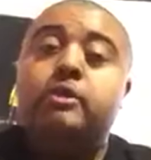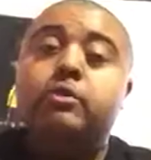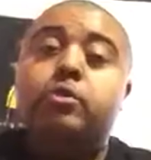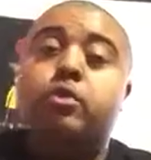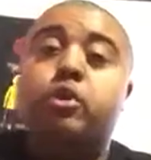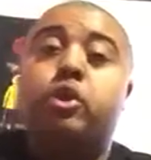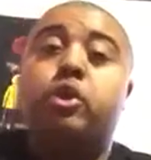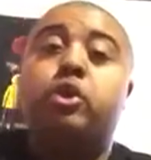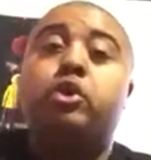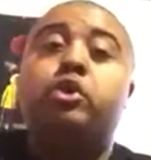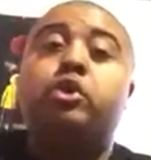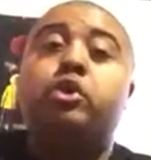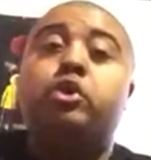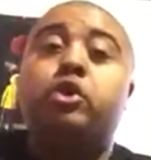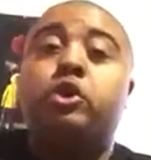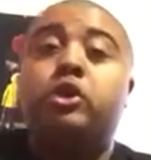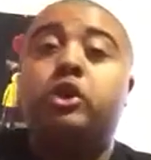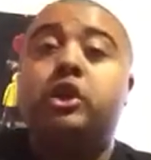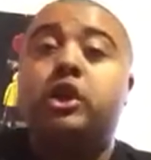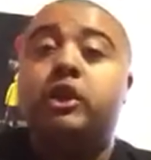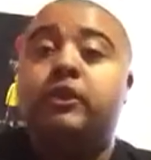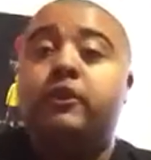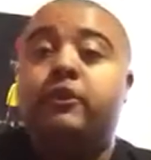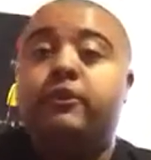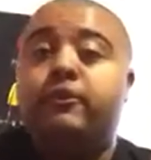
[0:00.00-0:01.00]
Pretty good. You
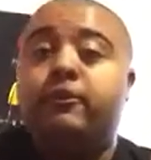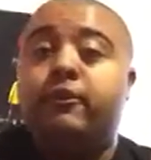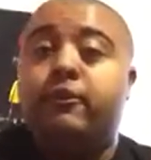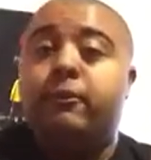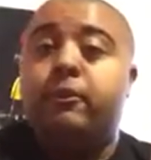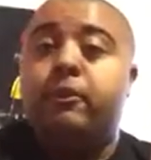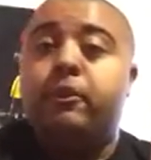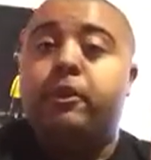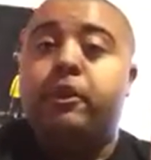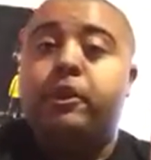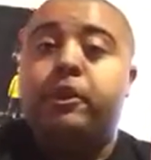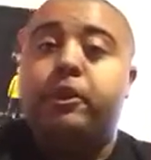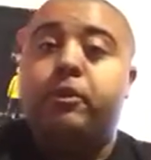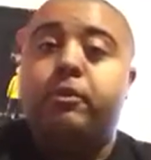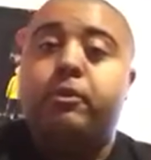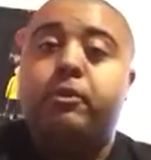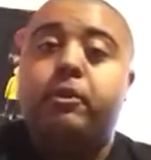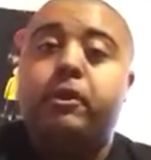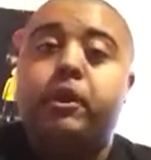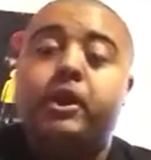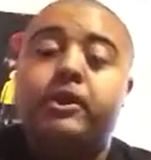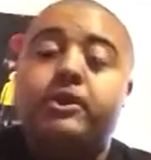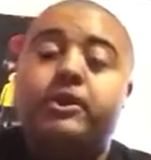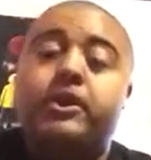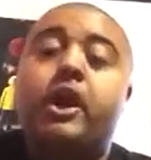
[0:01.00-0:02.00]
can get this for a pretty good
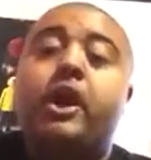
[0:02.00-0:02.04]
price.